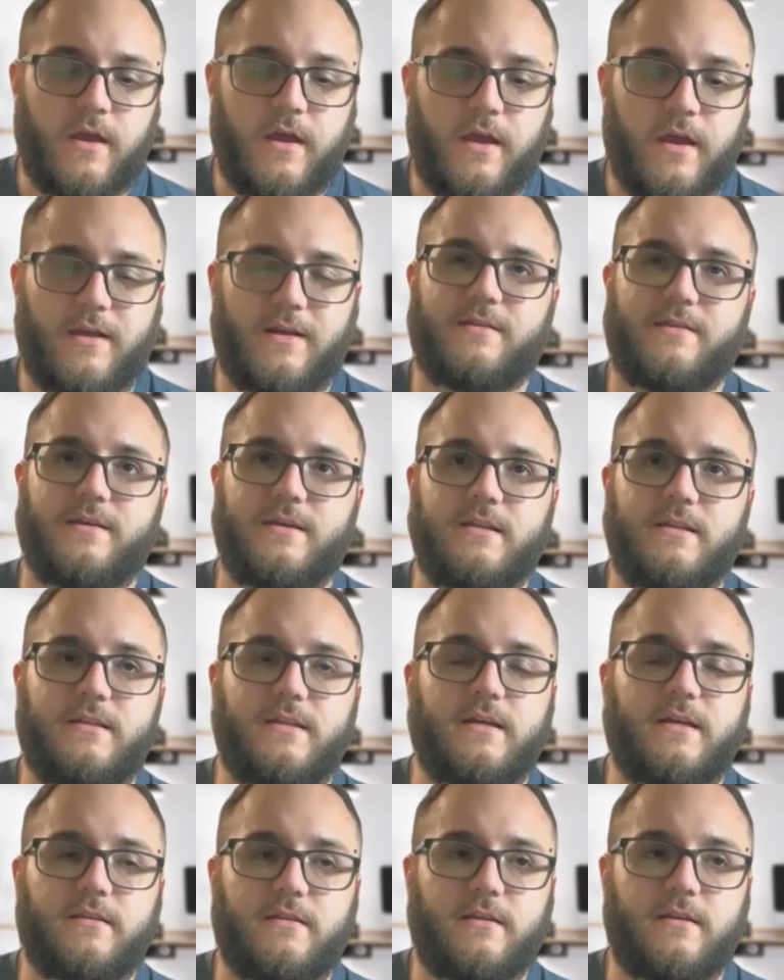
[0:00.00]
And I think
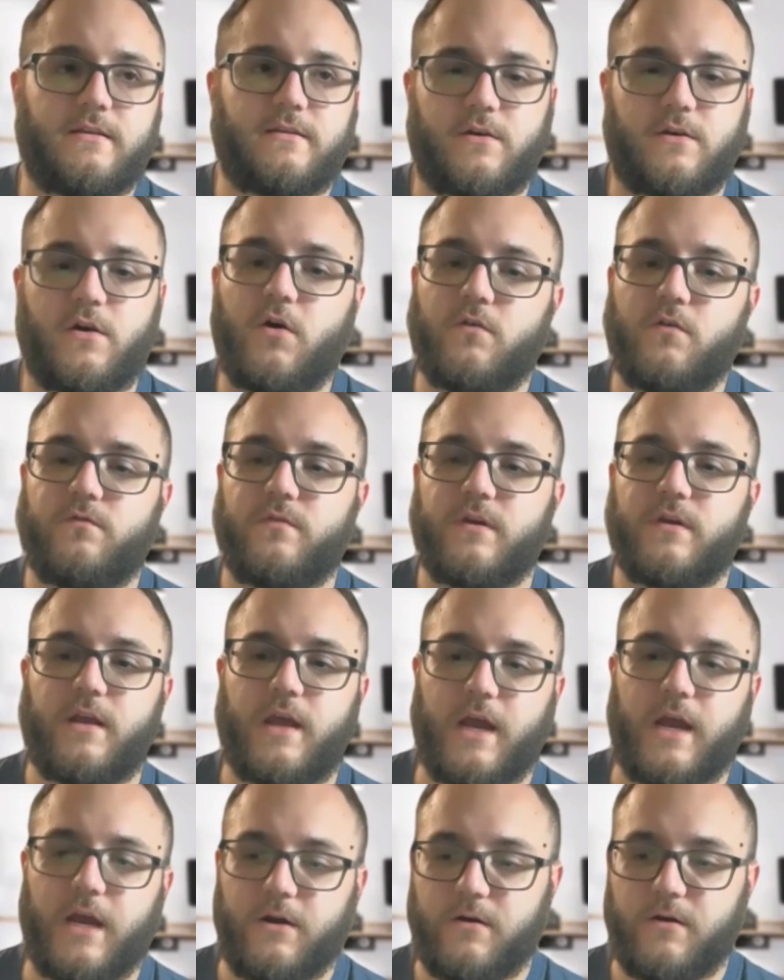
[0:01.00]
that this COVID
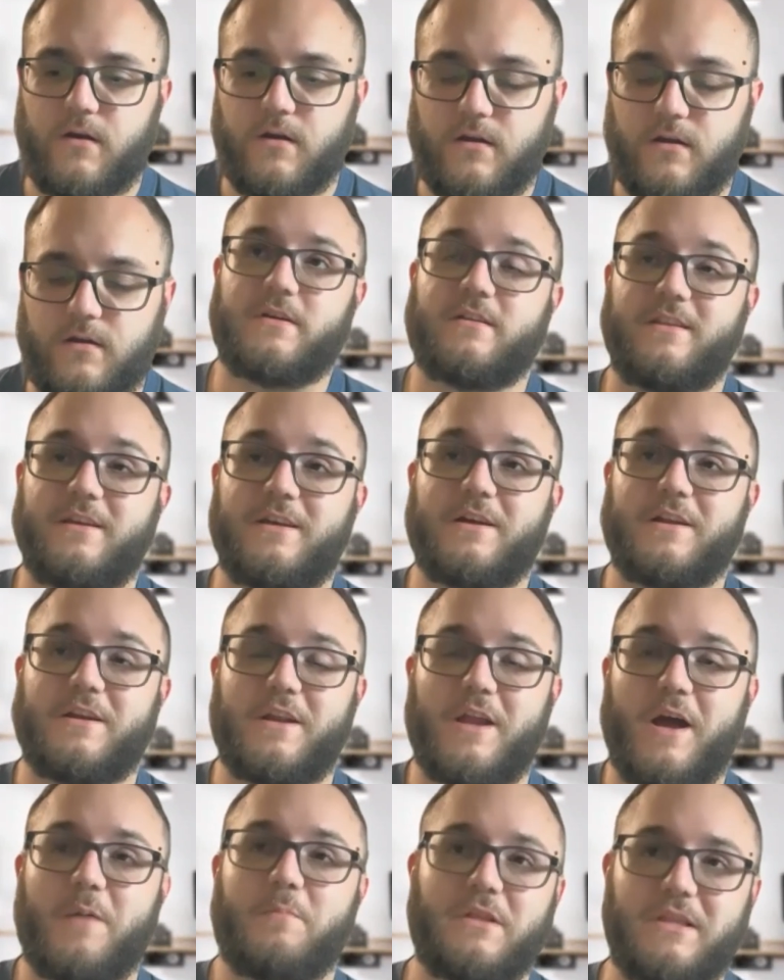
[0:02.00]
era, the
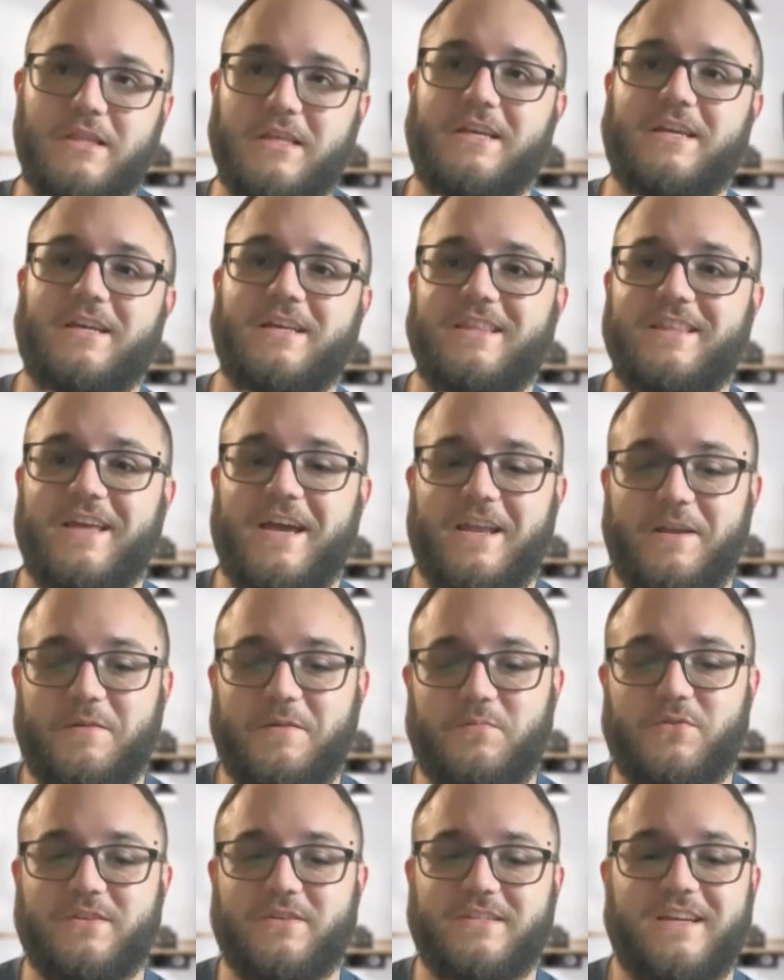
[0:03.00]
anomaly that
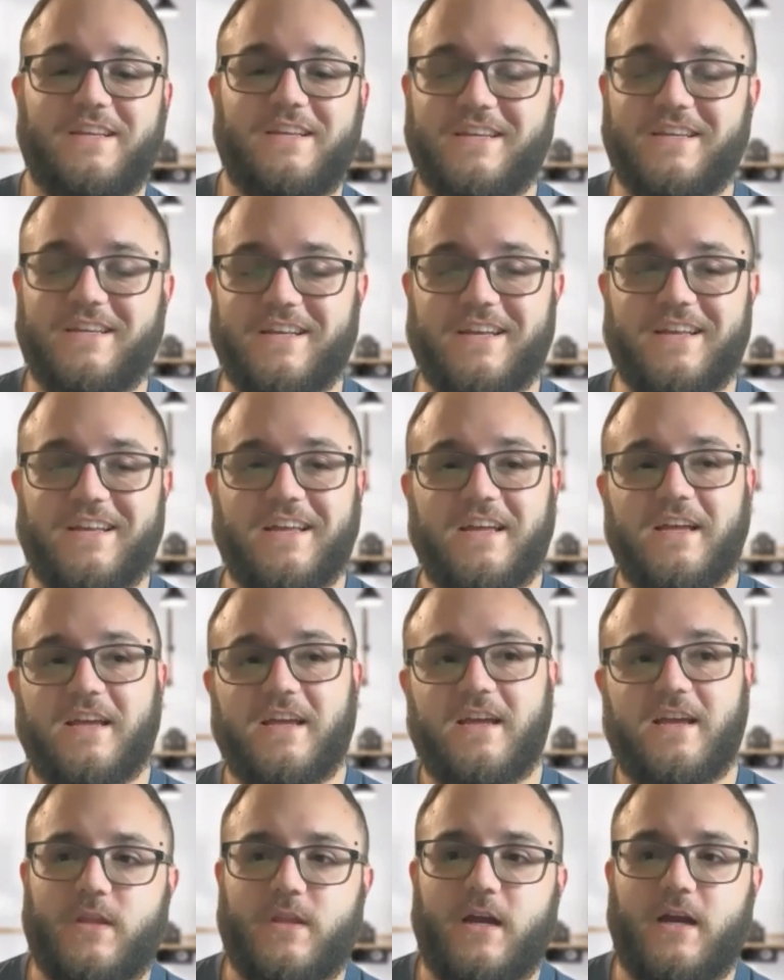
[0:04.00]
it presented,
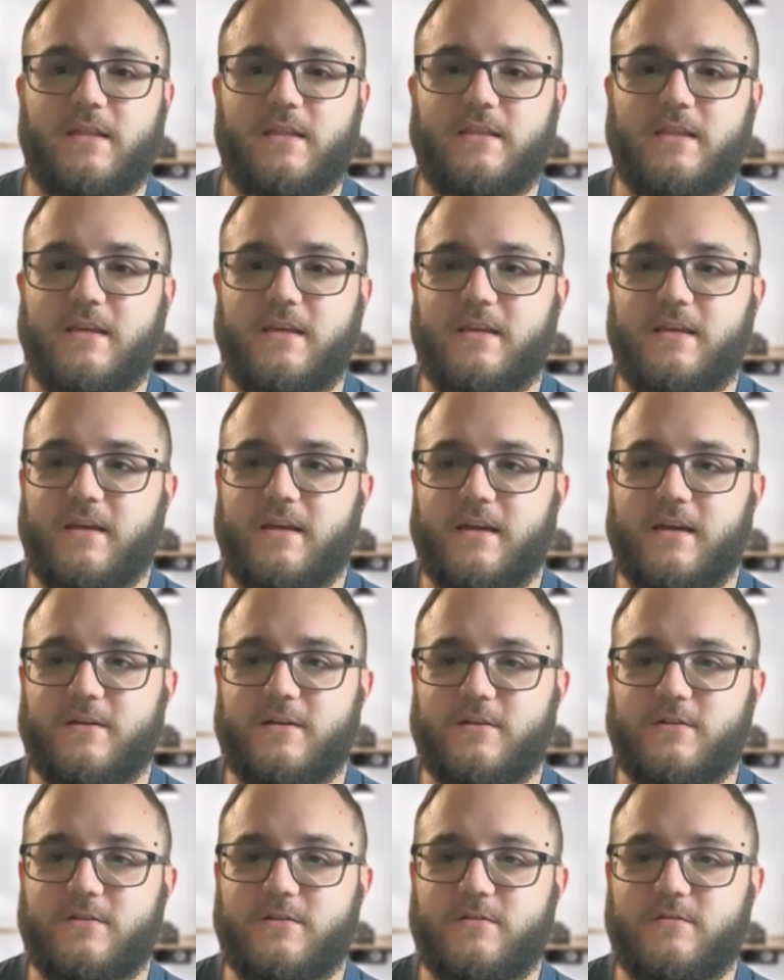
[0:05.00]
I think
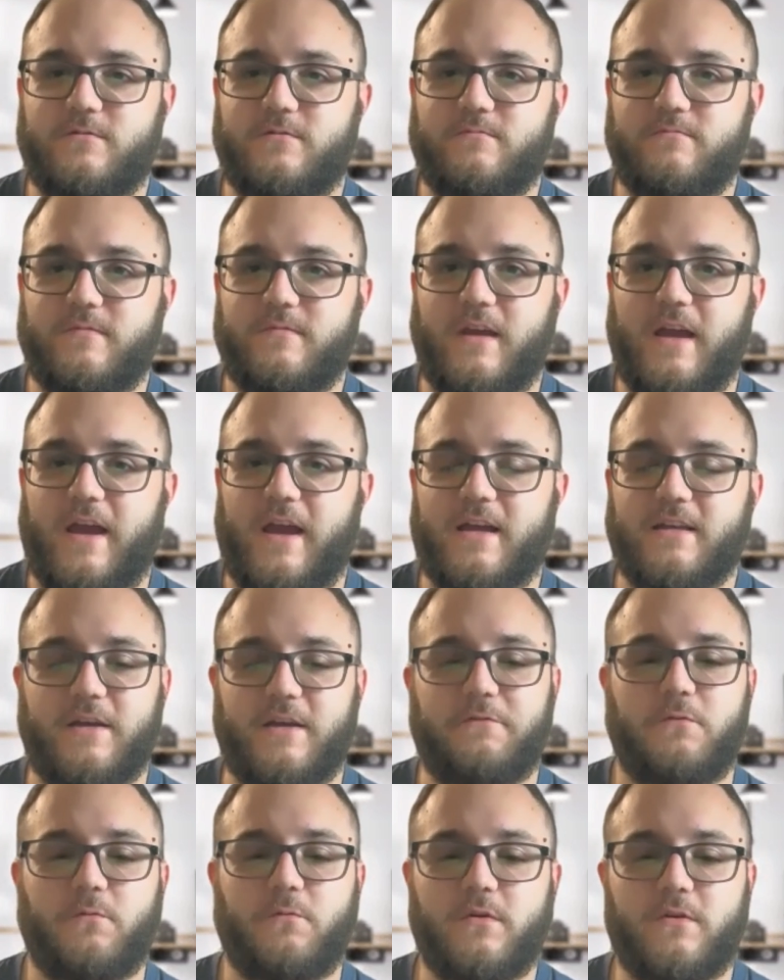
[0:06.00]
has
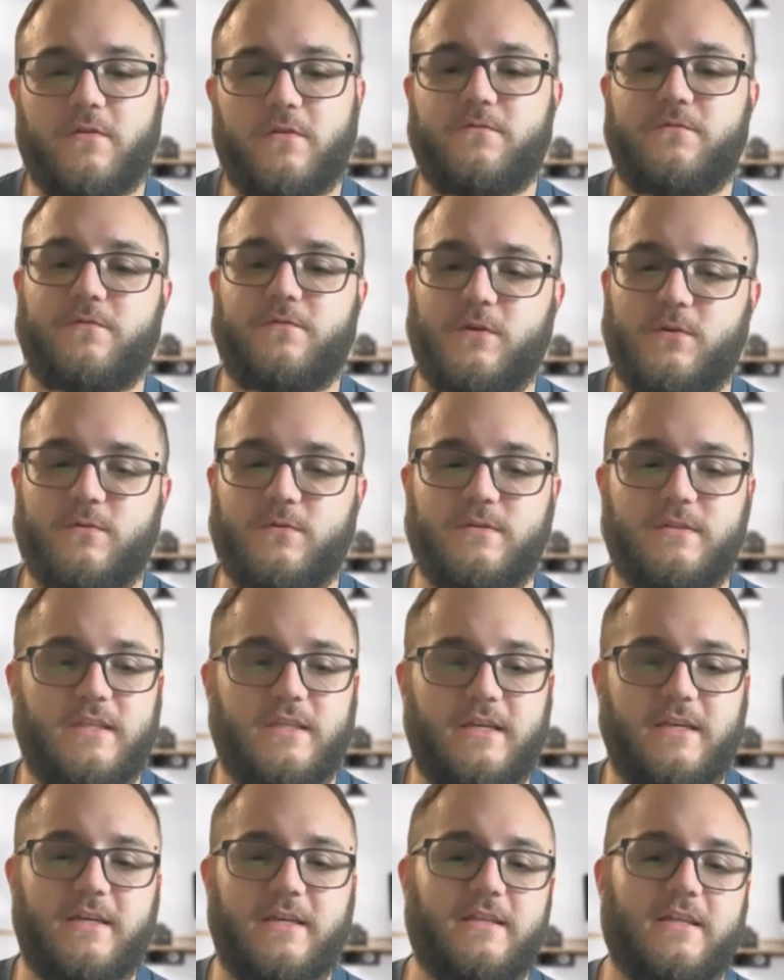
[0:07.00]
everyone confused
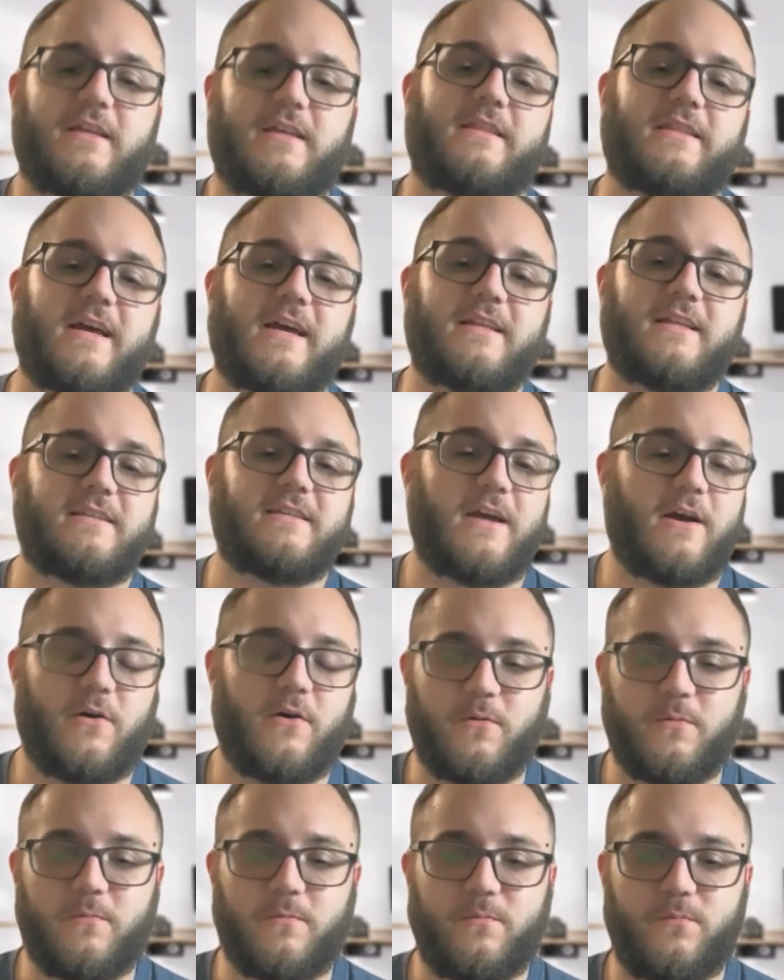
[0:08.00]
thinking that that's
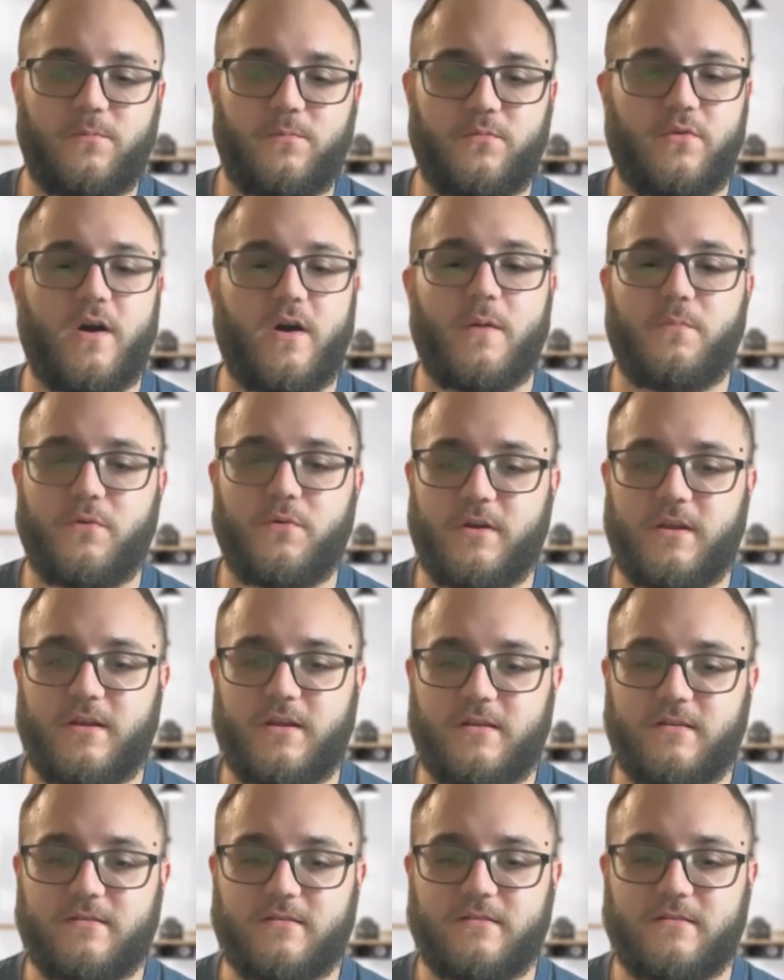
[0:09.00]
how
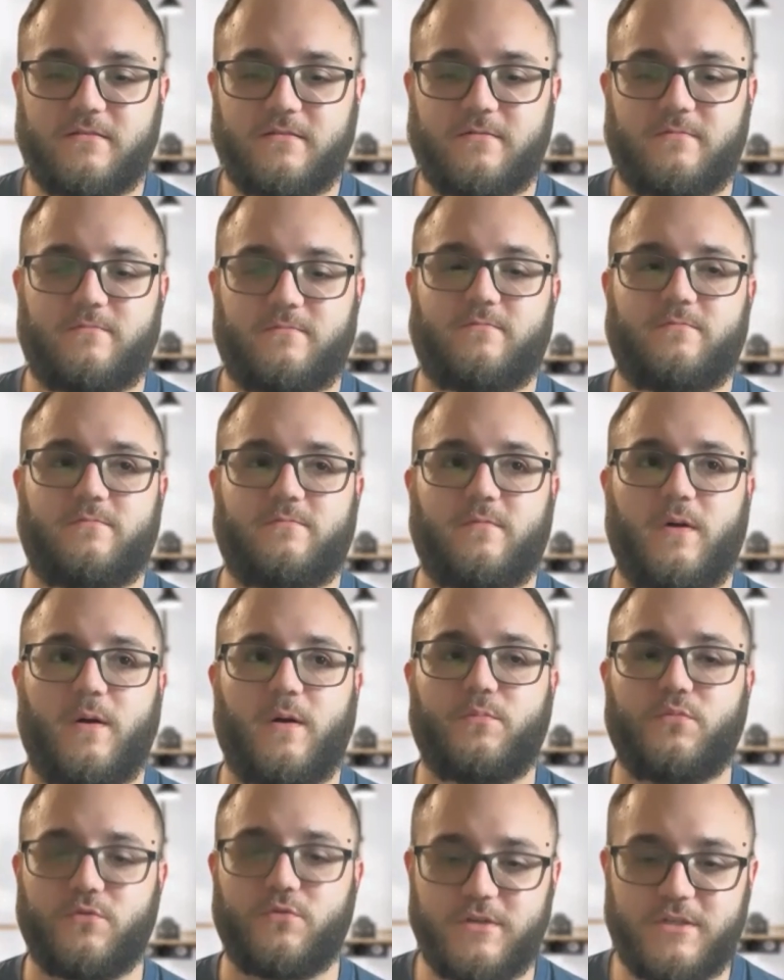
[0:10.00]
properties
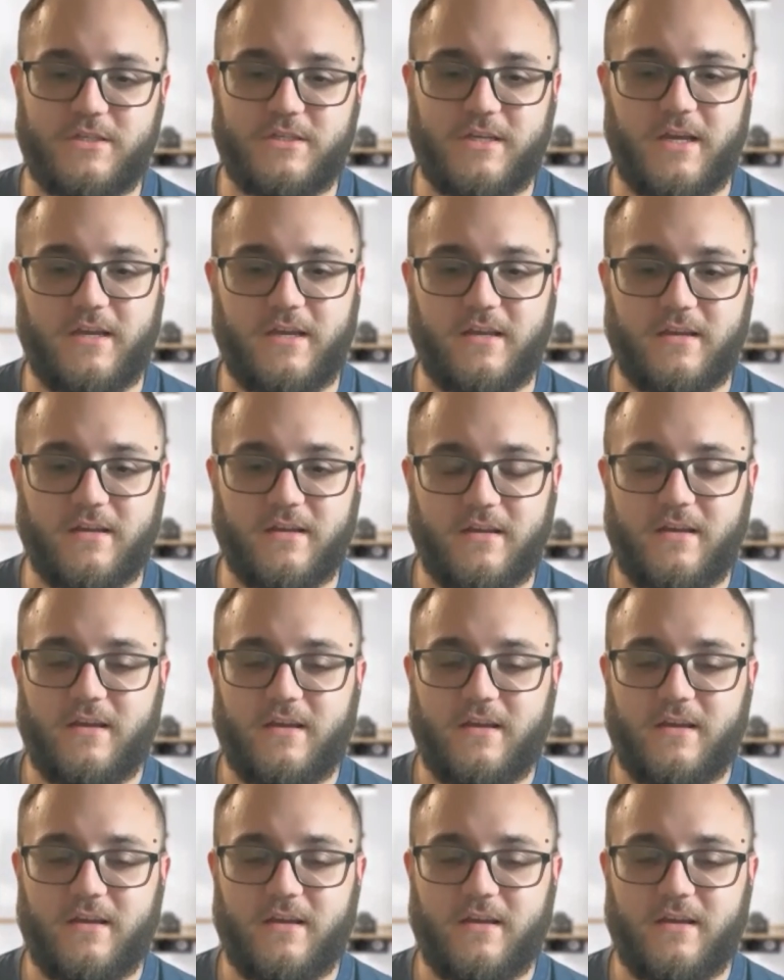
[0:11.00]
appreciate.